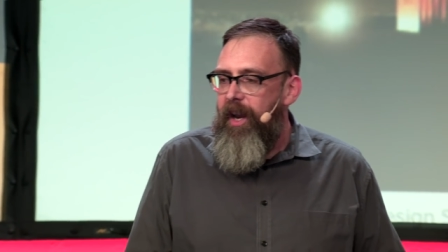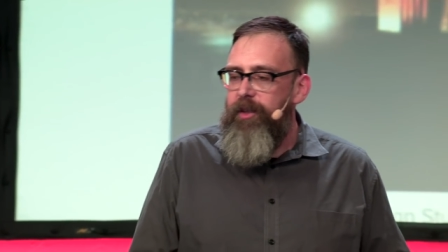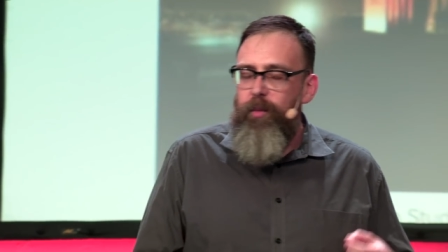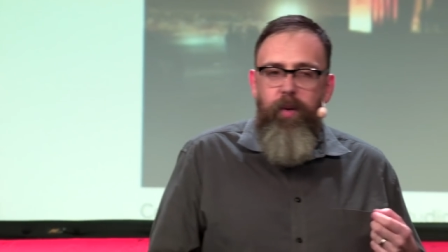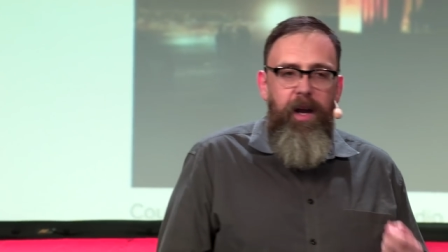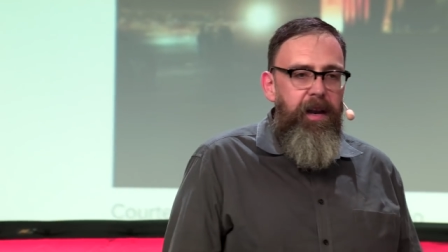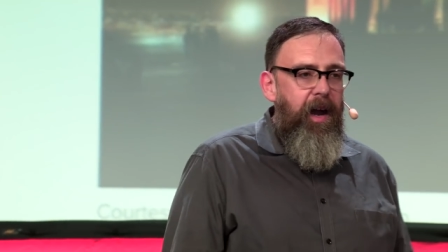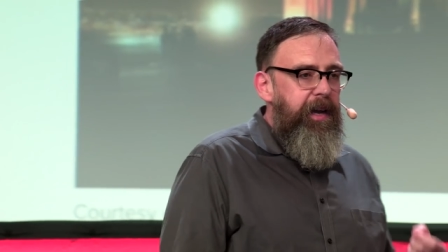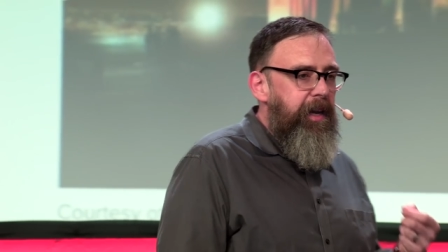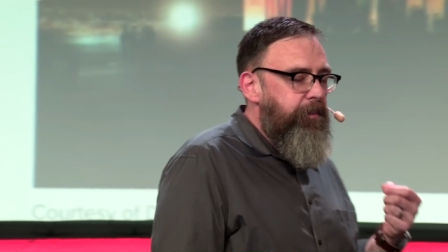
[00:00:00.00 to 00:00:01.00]
Is what
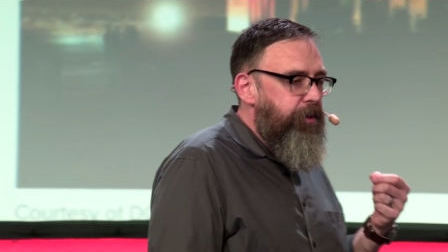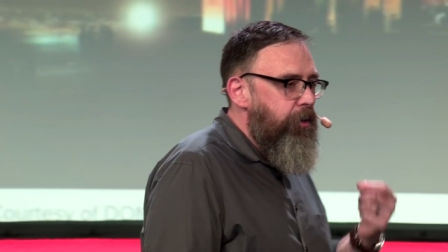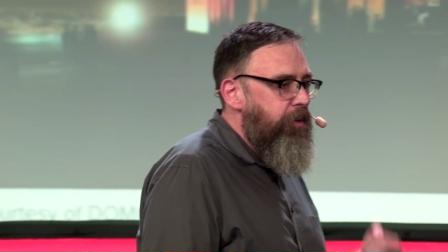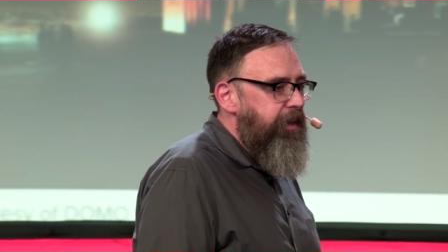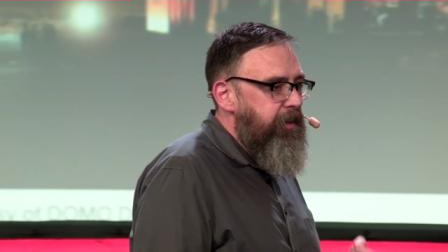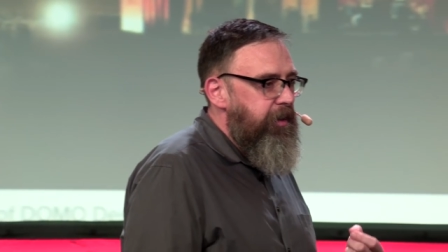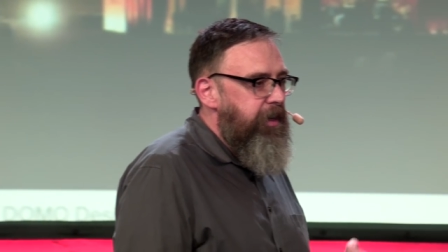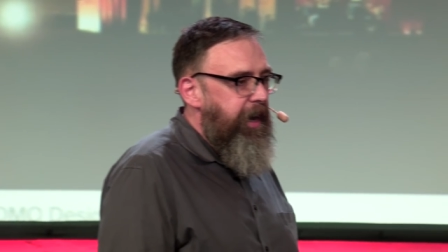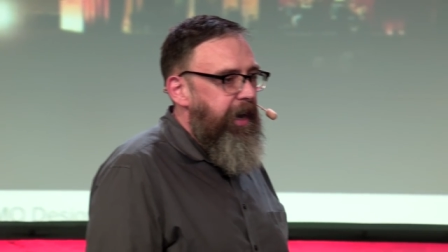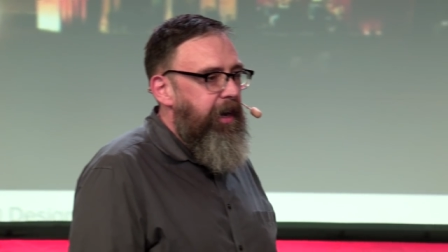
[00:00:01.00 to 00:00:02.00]
I am doing
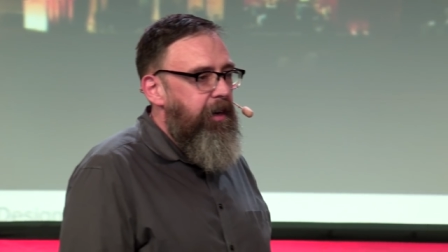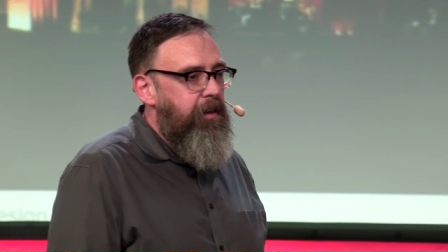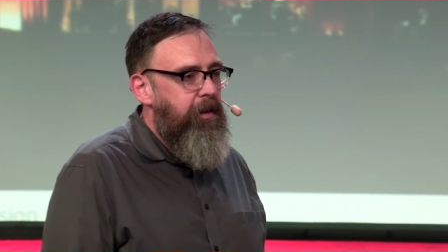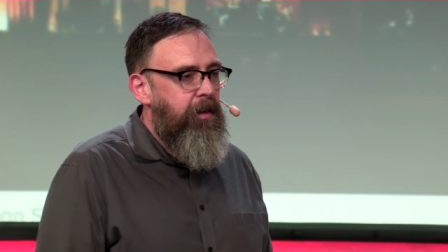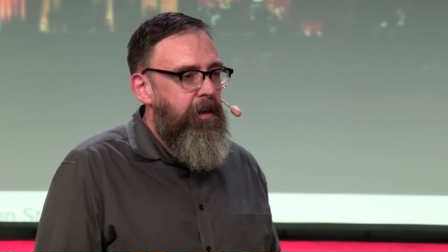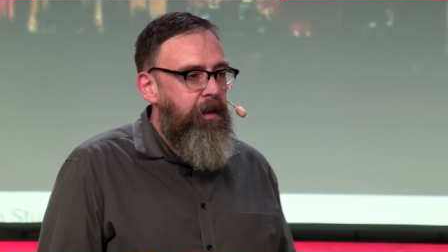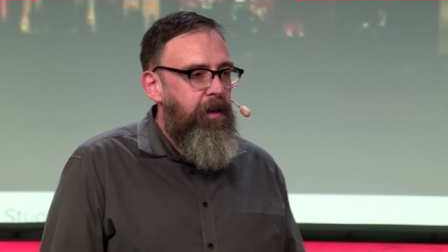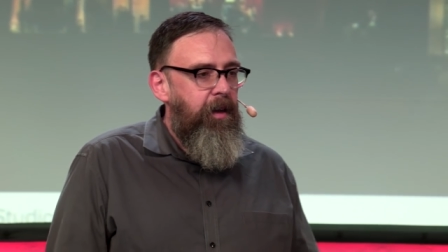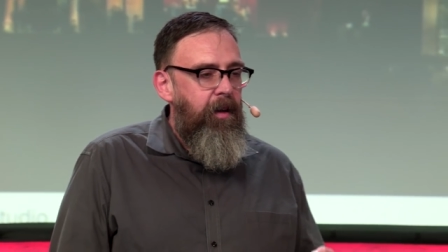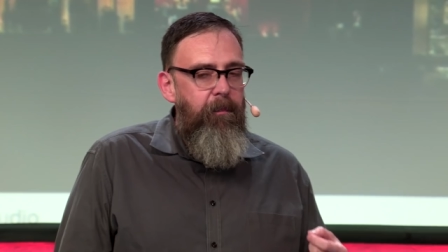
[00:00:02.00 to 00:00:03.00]
today
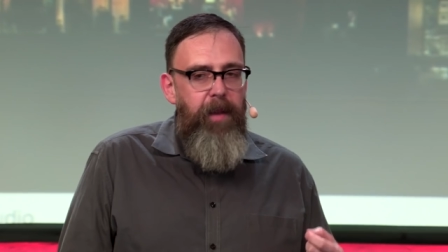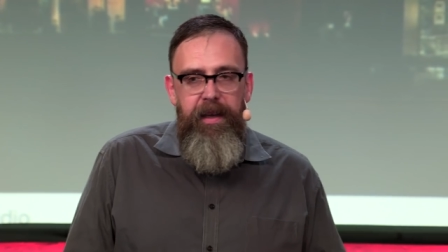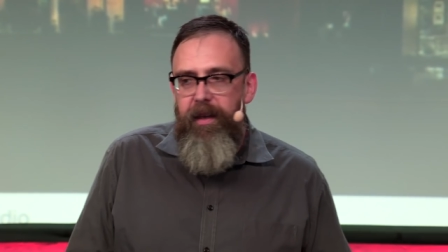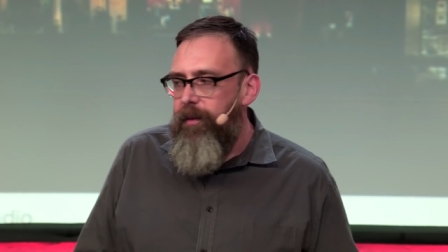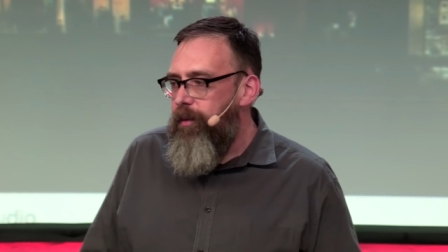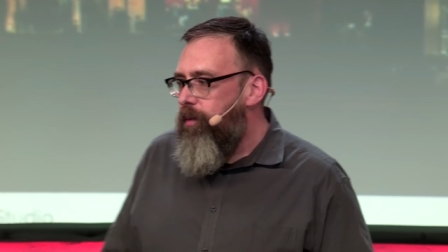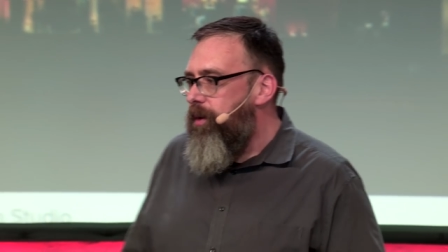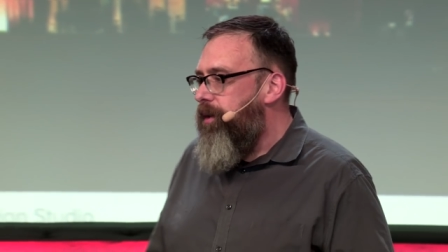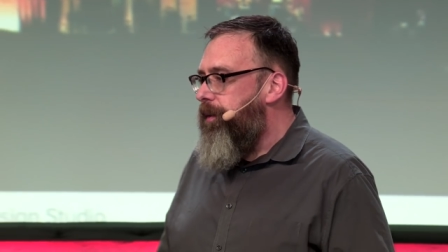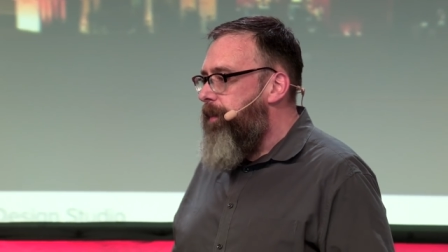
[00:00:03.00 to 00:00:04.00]
making the
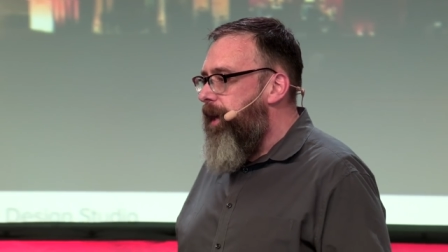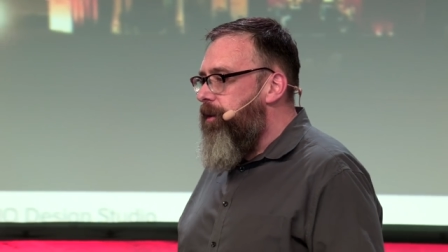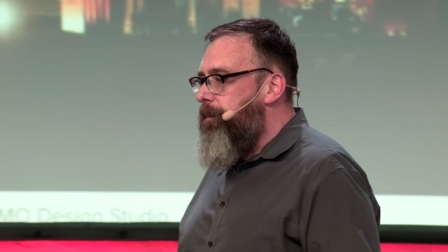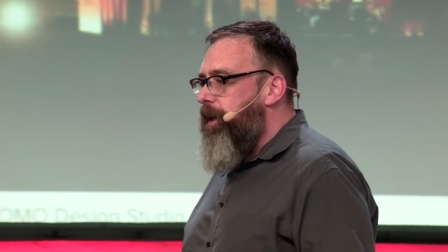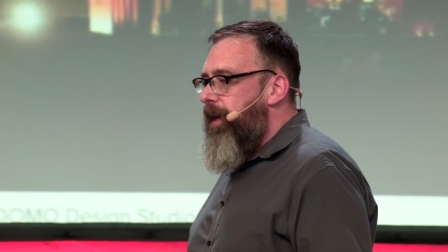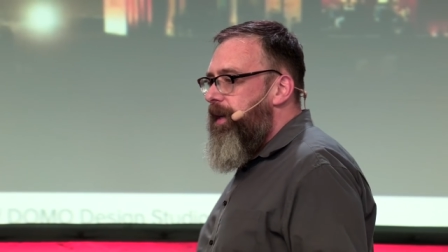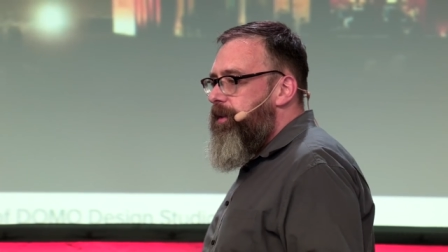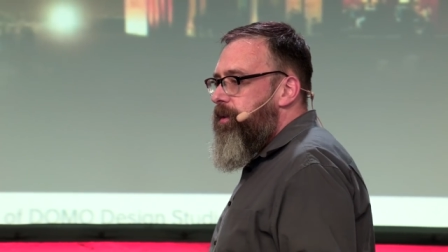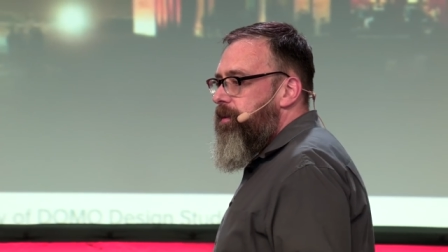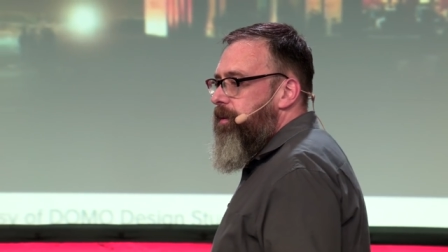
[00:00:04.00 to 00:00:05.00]
world a better
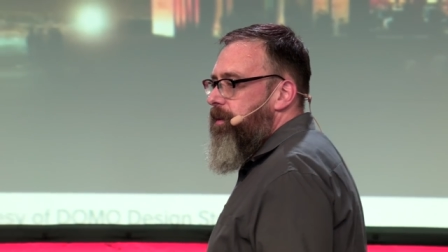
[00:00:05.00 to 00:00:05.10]
place.